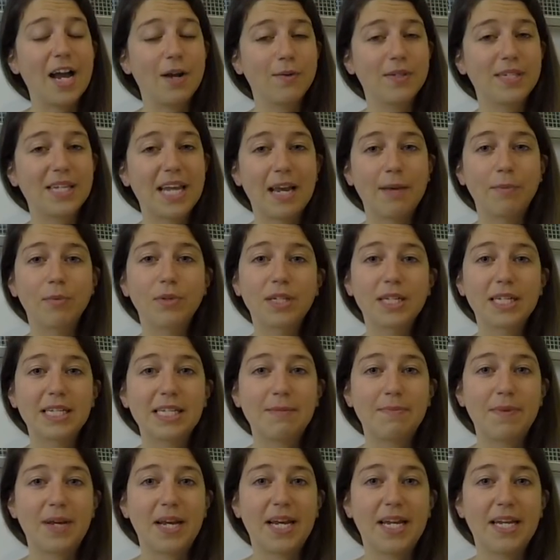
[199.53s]
I was able
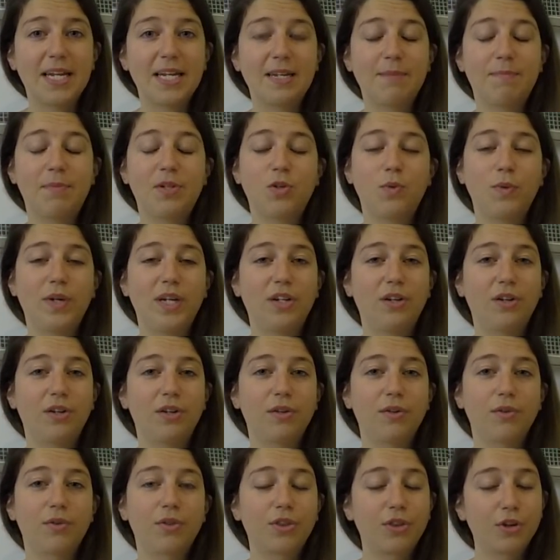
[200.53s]
to spend
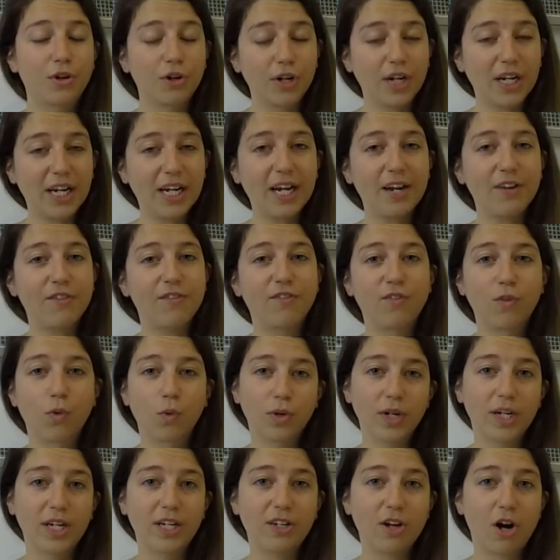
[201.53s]
between $30 and
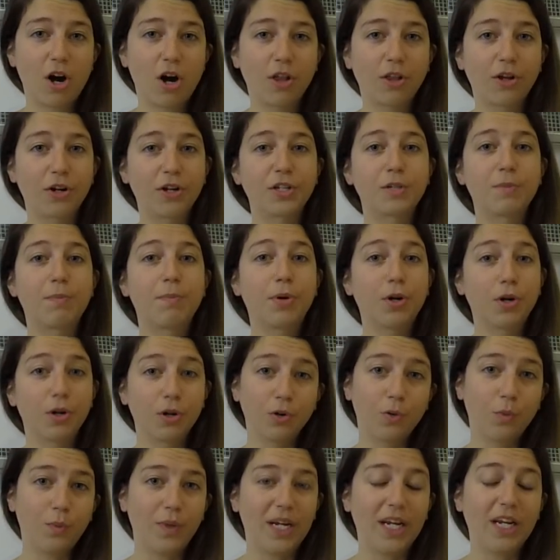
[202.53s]
$40
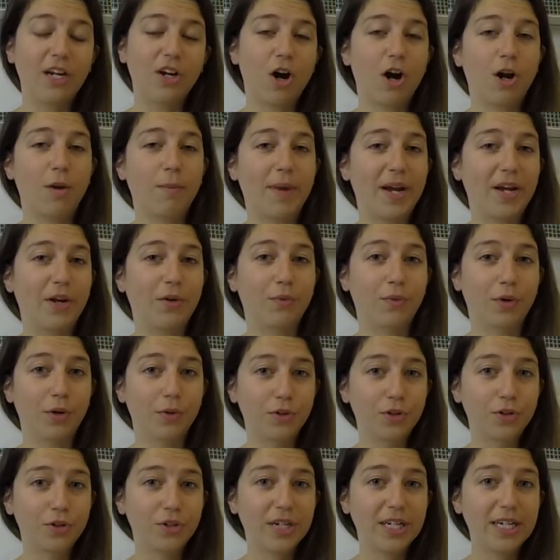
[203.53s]
per week on my
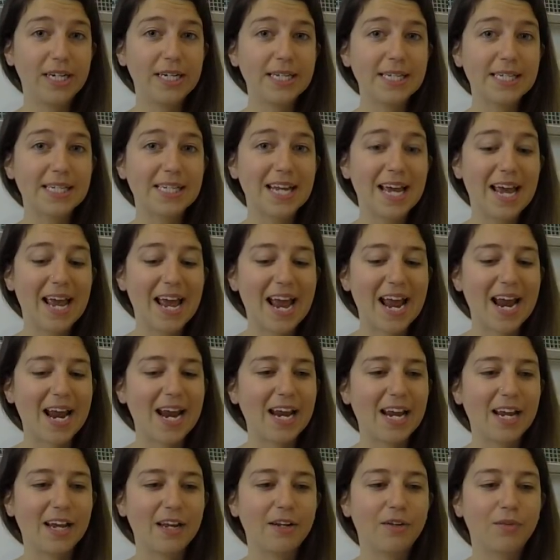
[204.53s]
groceries.
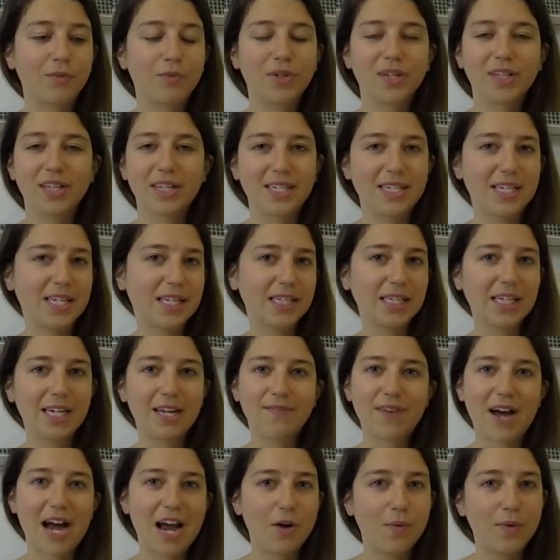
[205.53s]
And
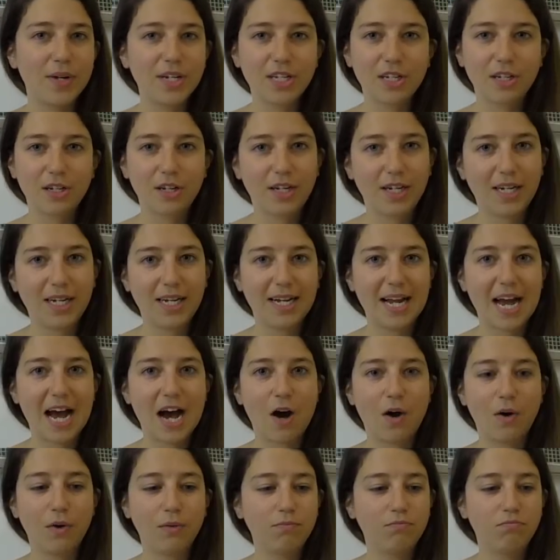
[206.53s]
realistically, if I went to eat
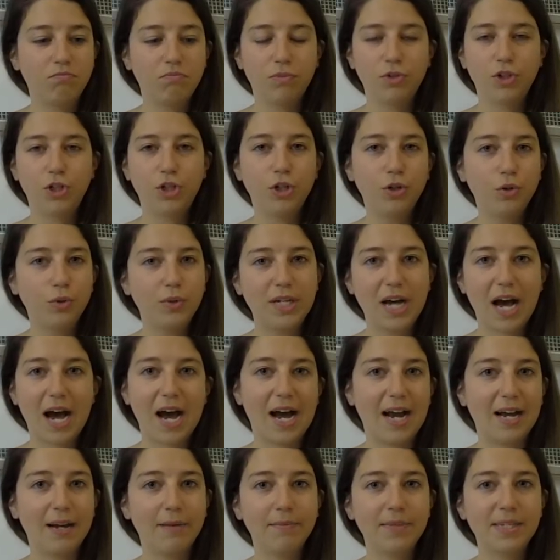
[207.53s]
out 2
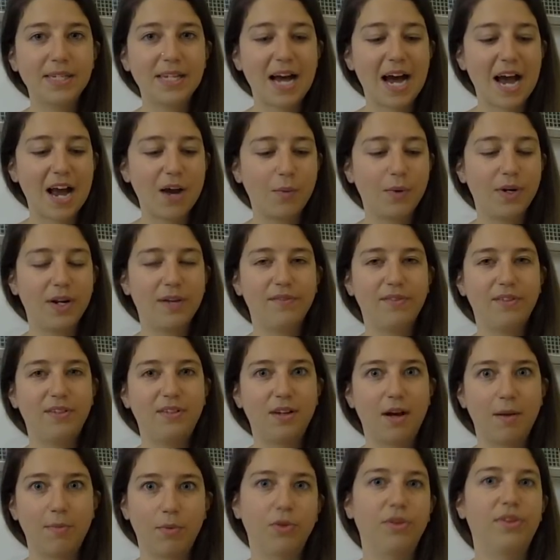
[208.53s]
times, I would
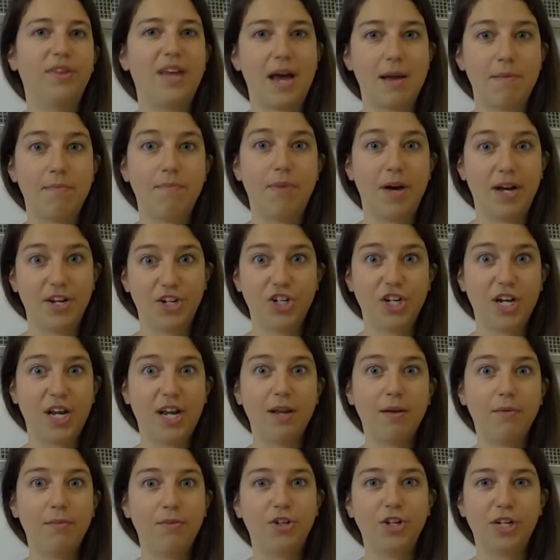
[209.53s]
have doubled that
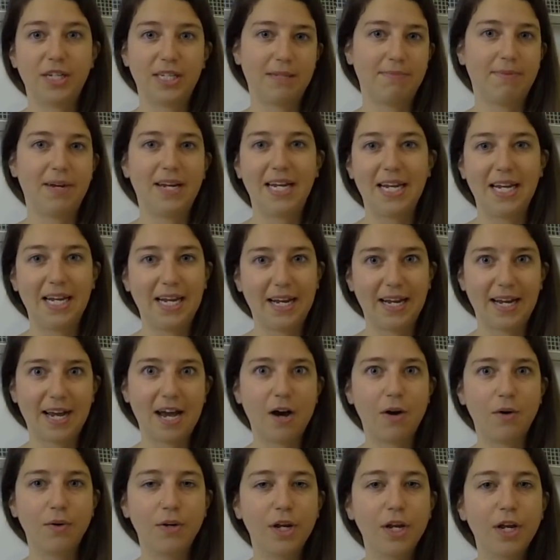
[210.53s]
budget just by
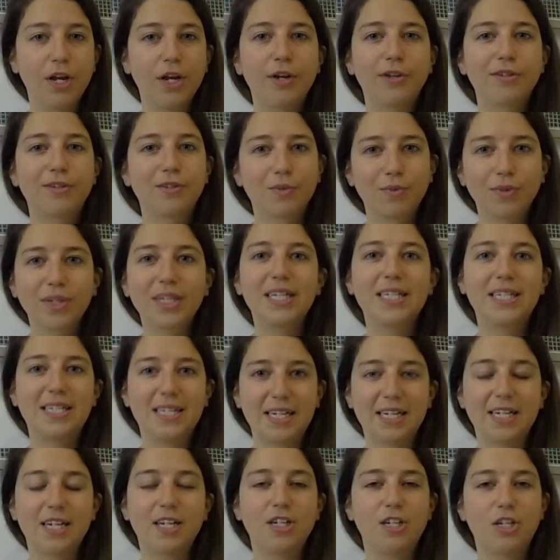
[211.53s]
eating out. So really
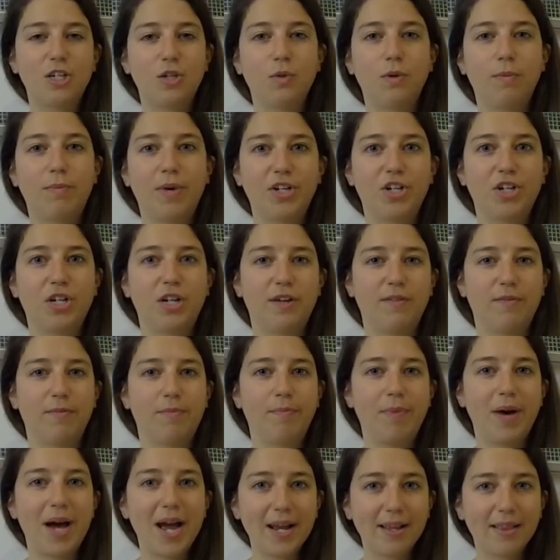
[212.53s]
sticking to a budget
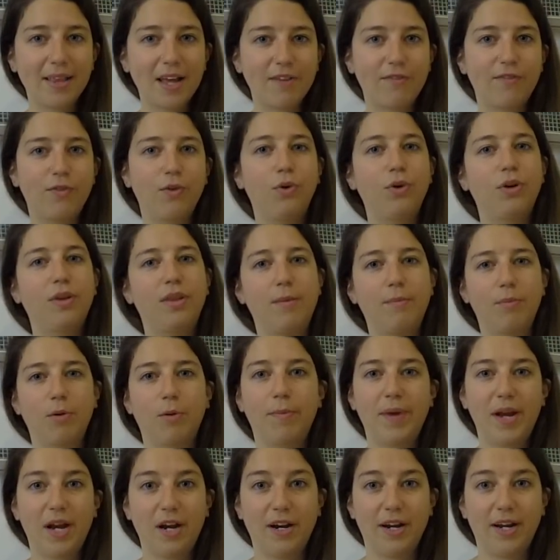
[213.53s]
of buying that food and then
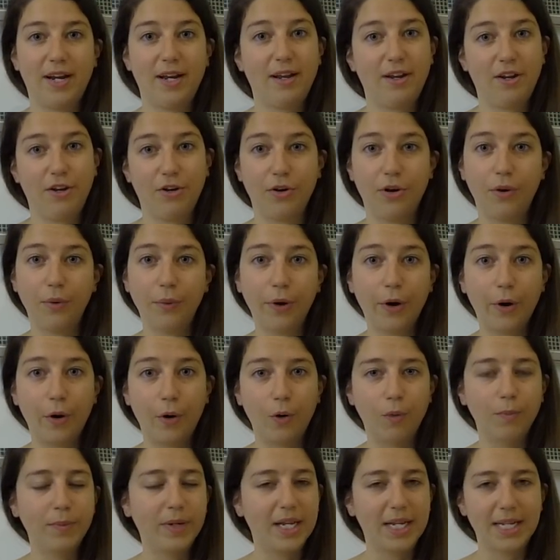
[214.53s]
preparing it in your own
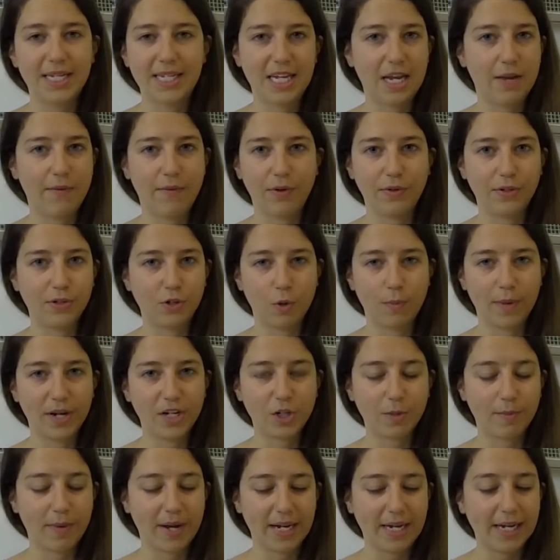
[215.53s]
home can save you so
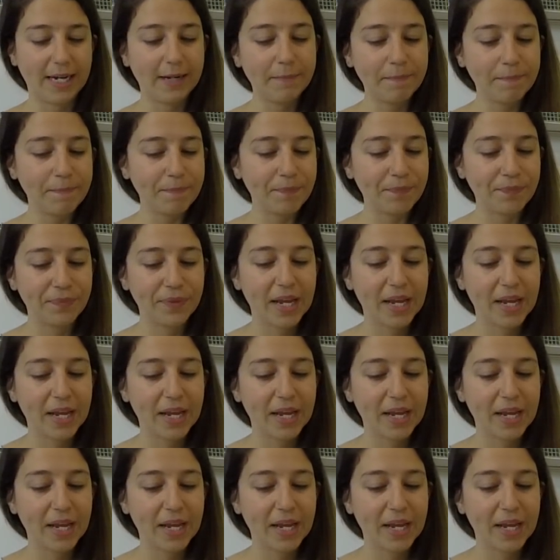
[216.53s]
much money.